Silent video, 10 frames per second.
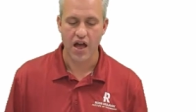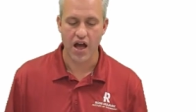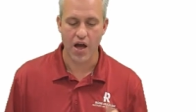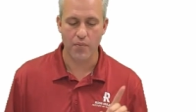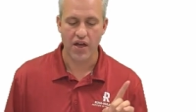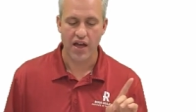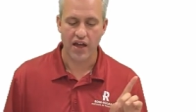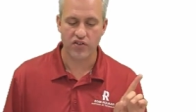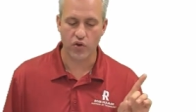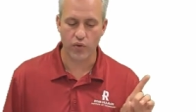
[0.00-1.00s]
Um,
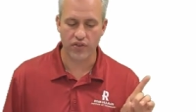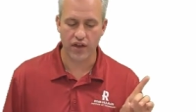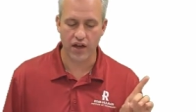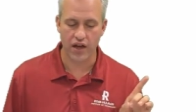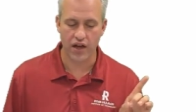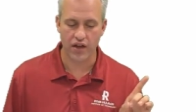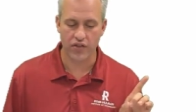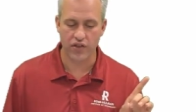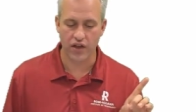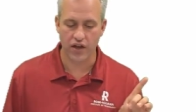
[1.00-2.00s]
and so when the,
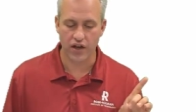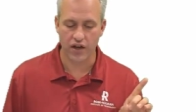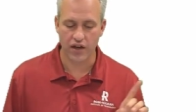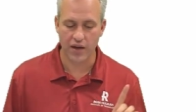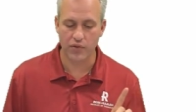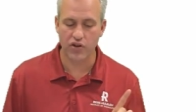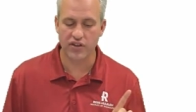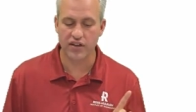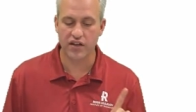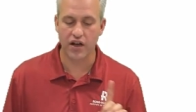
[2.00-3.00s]
the M Q
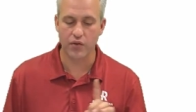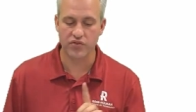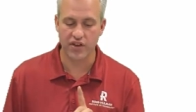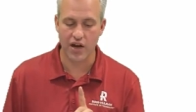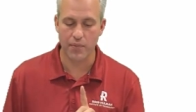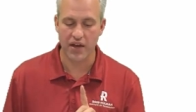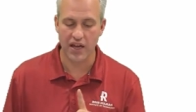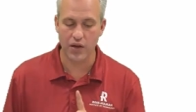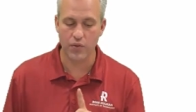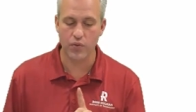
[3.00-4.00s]
T T client was set up,
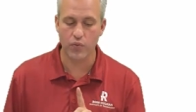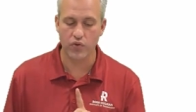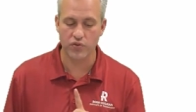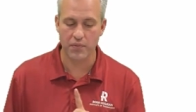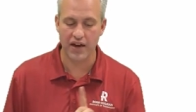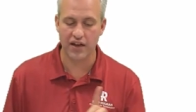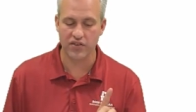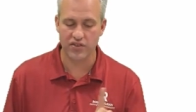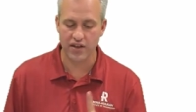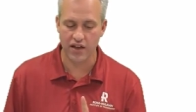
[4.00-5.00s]
he was made as the